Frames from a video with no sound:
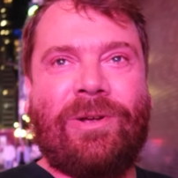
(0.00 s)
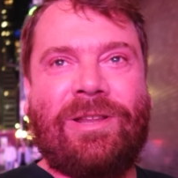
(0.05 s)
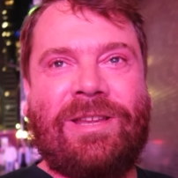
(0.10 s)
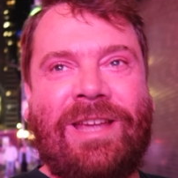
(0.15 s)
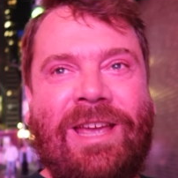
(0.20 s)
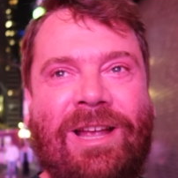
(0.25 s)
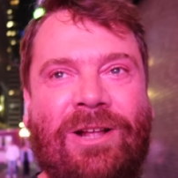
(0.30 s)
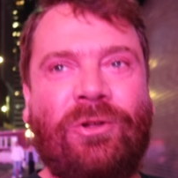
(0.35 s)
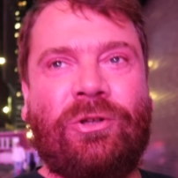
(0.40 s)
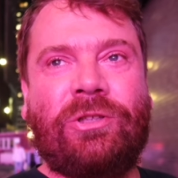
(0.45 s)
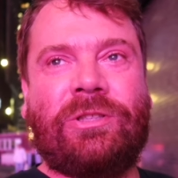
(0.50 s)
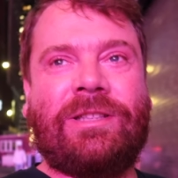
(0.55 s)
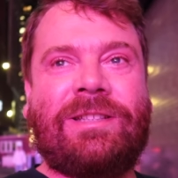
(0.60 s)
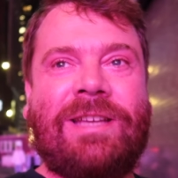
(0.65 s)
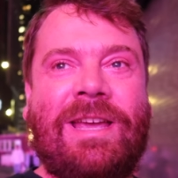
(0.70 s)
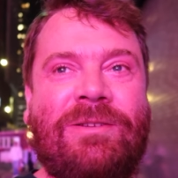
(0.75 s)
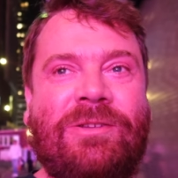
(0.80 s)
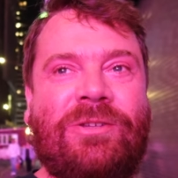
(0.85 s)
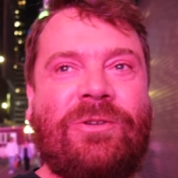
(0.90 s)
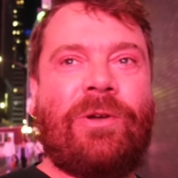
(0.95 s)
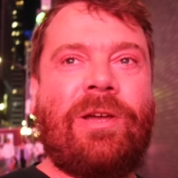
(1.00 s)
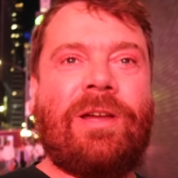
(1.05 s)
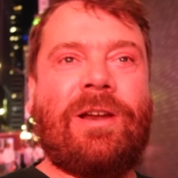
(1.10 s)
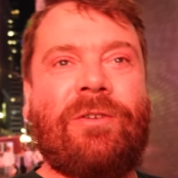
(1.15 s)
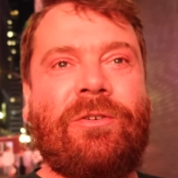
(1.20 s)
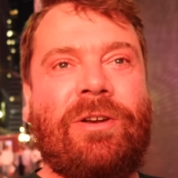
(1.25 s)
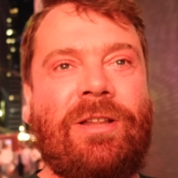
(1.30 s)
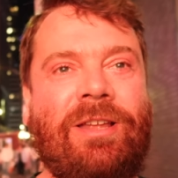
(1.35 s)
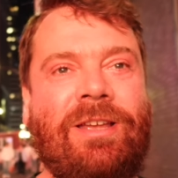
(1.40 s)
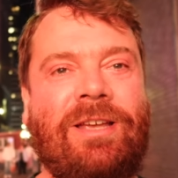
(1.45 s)
when you get close to Times
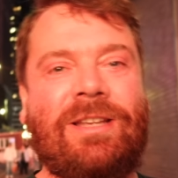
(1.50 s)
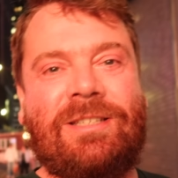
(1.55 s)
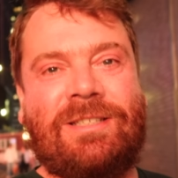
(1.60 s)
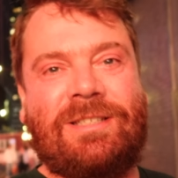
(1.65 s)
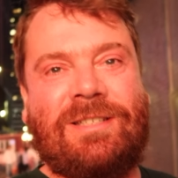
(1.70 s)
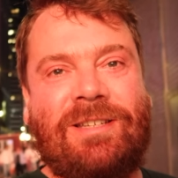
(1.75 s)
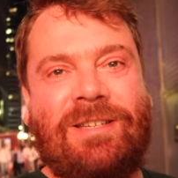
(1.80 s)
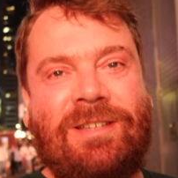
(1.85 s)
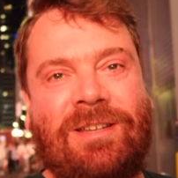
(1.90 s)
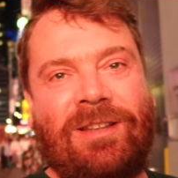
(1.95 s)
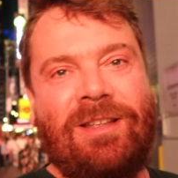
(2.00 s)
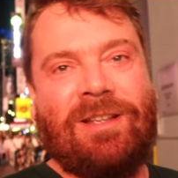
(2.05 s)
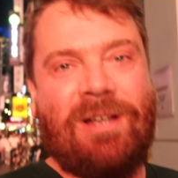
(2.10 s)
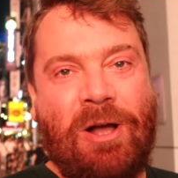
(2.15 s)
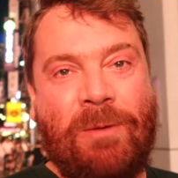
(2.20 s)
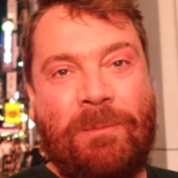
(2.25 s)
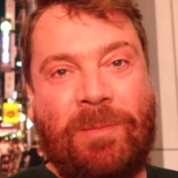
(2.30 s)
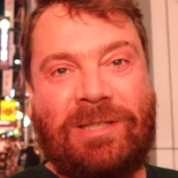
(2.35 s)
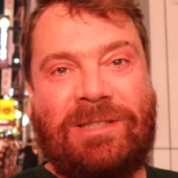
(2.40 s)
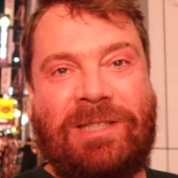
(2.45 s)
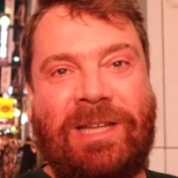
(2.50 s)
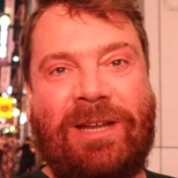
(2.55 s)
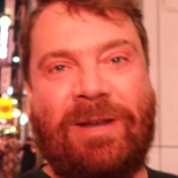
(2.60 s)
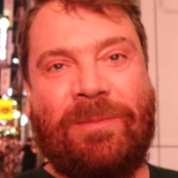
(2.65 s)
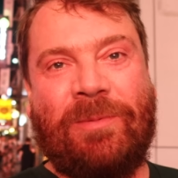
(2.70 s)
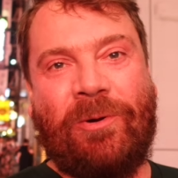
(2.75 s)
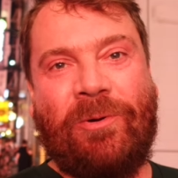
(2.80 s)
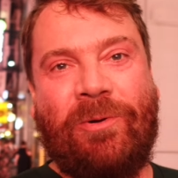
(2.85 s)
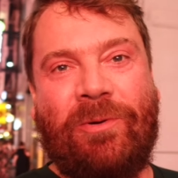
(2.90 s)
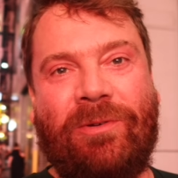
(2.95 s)
Square, it really is
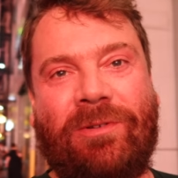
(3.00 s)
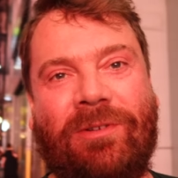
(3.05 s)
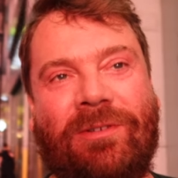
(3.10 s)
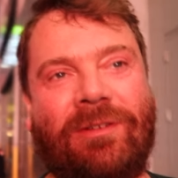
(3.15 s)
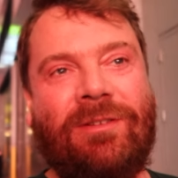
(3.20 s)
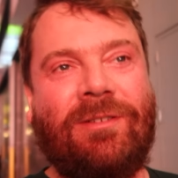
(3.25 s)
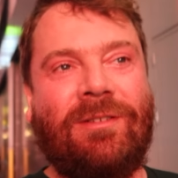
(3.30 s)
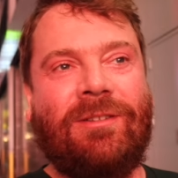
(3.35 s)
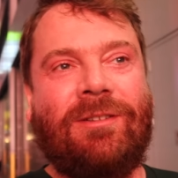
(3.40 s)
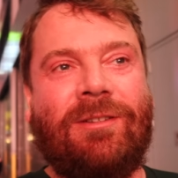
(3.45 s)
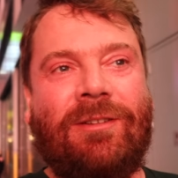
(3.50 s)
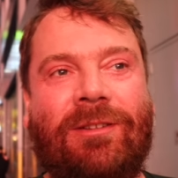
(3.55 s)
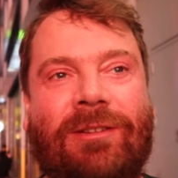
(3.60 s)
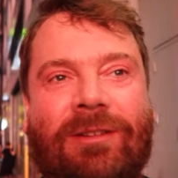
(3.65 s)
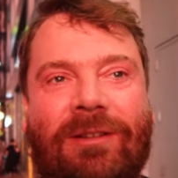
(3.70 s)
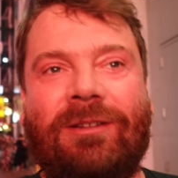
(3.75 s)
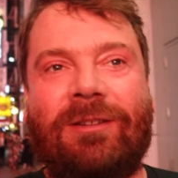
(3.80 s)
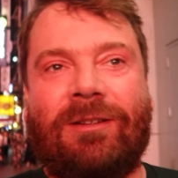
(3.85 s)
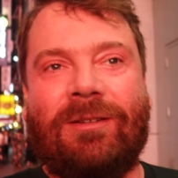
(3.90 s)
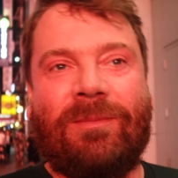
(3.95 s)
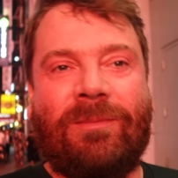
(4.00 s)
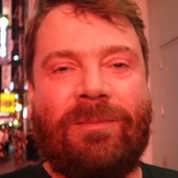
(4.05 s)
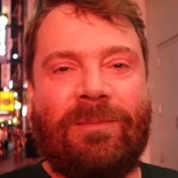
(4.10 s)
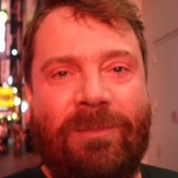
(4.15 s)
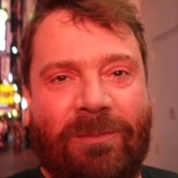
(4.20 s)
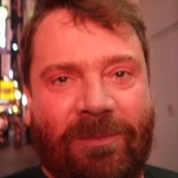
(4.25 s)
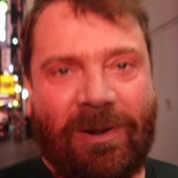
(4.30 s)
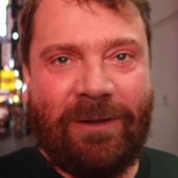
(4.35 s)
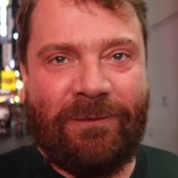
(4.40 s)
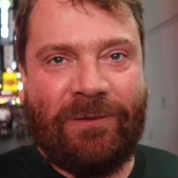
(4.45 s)
unmistakable.
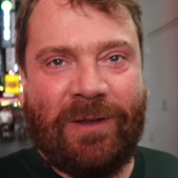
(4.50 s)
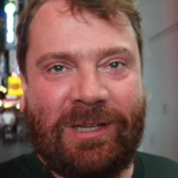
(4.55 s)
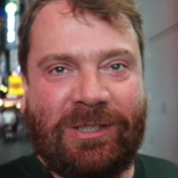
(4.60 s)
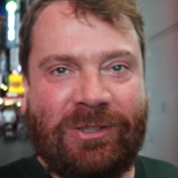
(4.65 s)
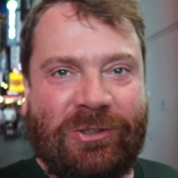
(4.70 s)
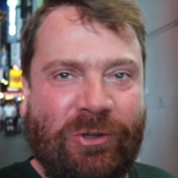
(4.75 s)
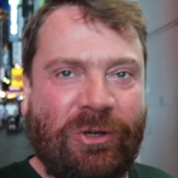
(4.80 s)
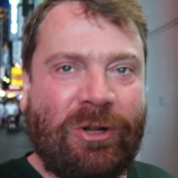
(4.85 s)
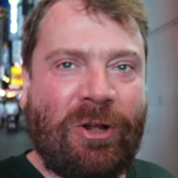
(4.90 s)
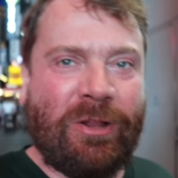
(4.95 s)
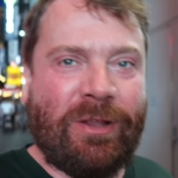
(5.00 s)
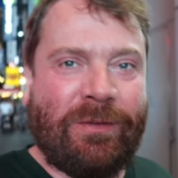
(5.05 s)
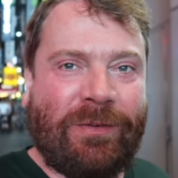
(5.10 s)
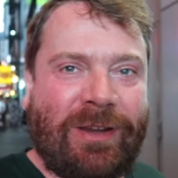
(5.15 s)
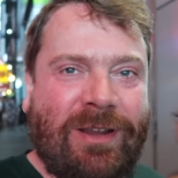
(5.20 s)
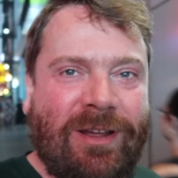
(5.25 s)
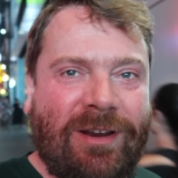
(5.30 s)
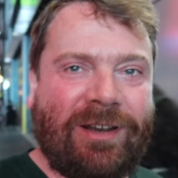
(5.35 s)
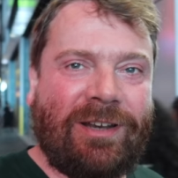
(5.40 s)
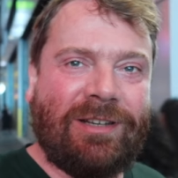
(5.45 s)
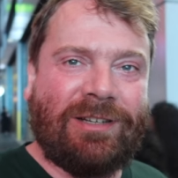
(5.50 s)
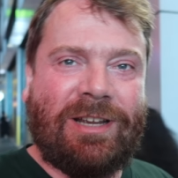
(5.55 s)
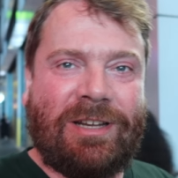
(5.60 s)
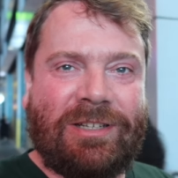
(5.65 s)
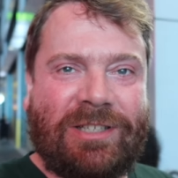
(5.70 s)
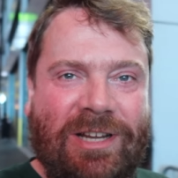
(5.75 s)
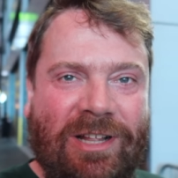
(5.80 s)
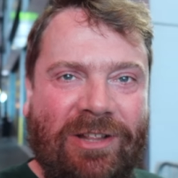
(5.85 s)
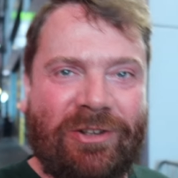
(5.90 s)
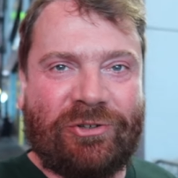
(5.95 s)
My face is going all different
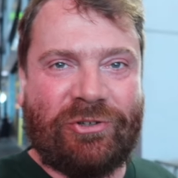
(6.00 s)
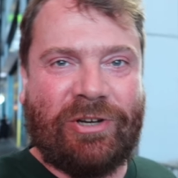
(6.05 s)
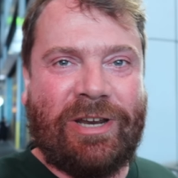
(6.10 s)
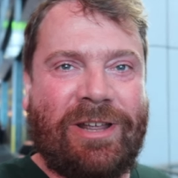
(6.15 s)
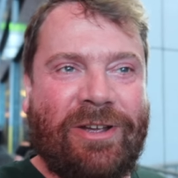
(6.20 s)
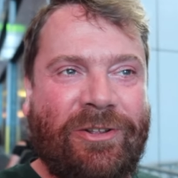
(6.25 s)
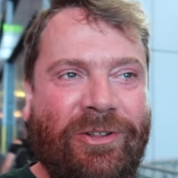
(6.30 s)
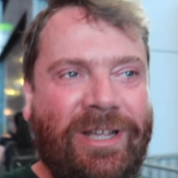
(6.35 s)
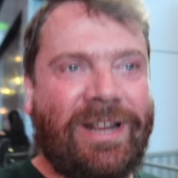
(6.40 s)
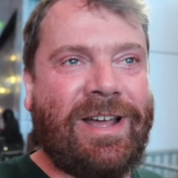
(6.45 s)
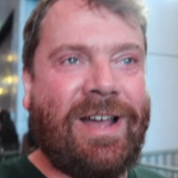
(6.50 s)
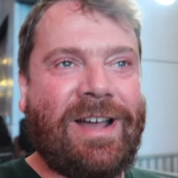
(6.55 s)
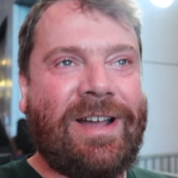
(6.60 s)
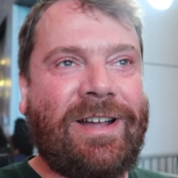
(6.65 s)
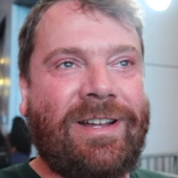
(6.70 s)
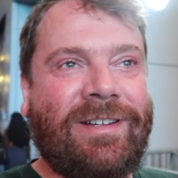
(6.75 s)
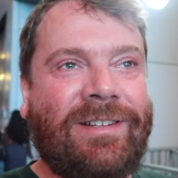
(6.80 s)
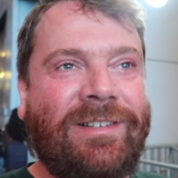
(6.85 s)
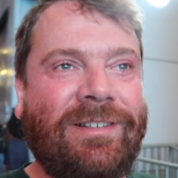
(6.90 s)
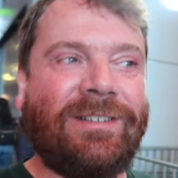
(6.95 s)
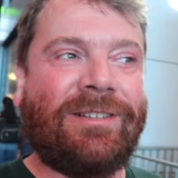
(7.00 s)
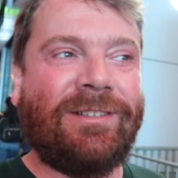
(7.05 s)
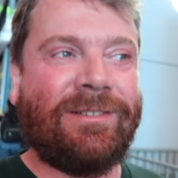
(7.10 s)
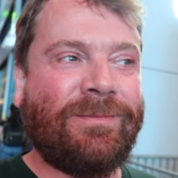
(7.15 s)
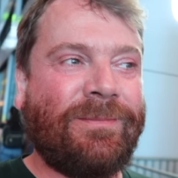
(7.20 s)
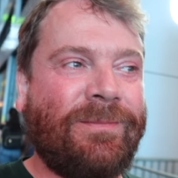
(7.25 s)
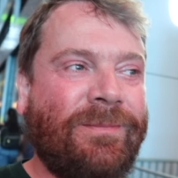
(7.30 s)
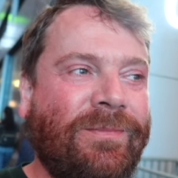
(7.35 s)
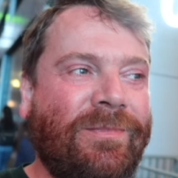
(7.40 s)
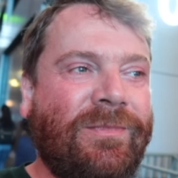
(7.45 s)
kinds of colours right now. Look at
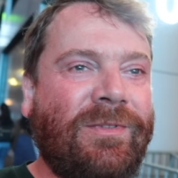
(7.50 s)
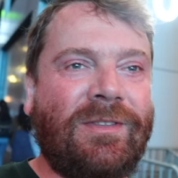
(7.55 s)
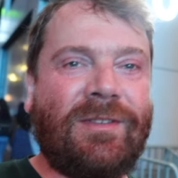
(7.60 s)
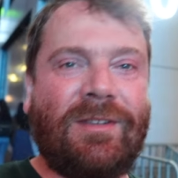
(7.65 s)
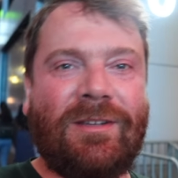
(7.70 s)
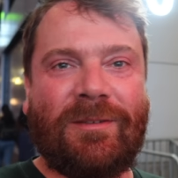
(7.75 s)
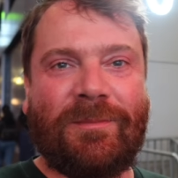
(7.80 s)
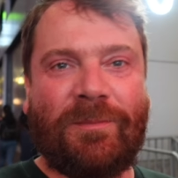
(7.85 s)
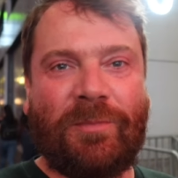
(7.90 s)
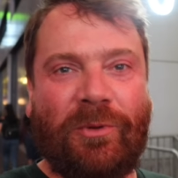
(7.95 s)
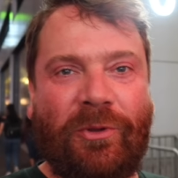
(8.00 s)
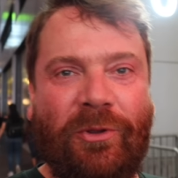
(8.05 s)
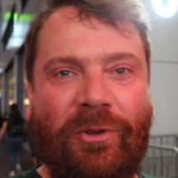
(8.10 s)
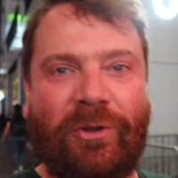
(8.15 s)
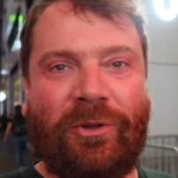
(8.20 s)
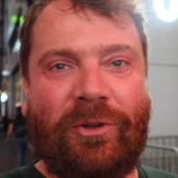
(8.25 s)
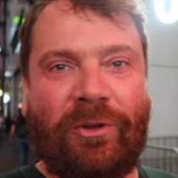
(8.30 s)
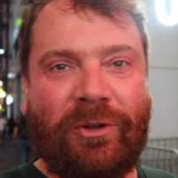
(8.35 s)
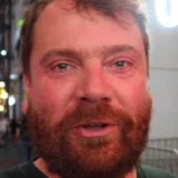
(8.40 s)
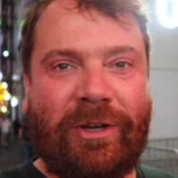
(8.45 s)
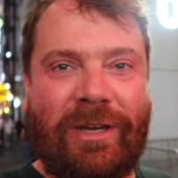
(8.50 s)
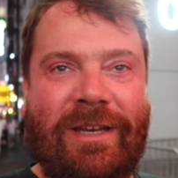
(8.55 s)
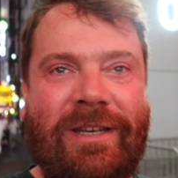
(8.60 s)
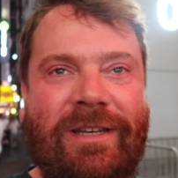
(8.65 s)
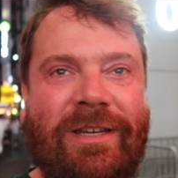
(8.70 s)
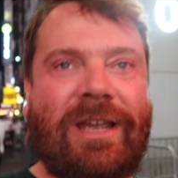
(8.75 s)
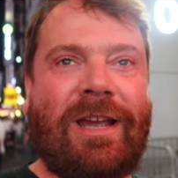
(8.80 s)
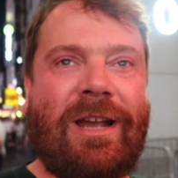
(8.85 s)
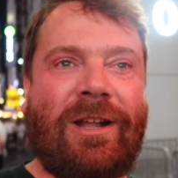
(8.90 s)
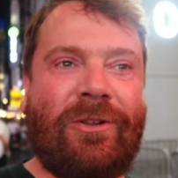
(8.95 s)
that. Blue,
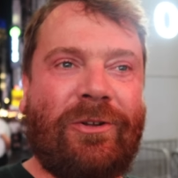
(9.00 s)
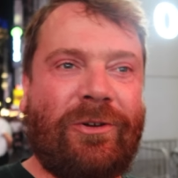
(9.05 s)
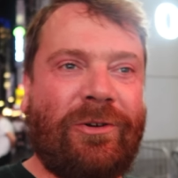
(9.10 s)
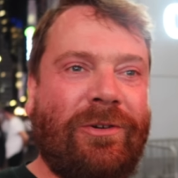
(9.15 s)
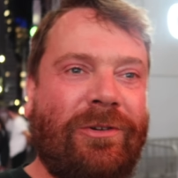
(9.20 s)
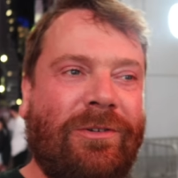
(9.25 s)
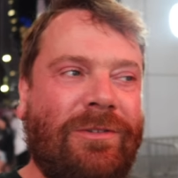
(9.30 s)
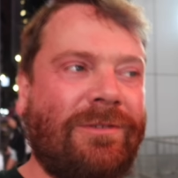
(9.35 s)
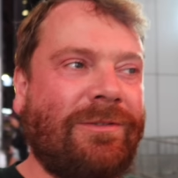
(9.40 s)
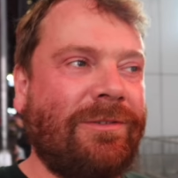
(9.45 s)
green, yellow.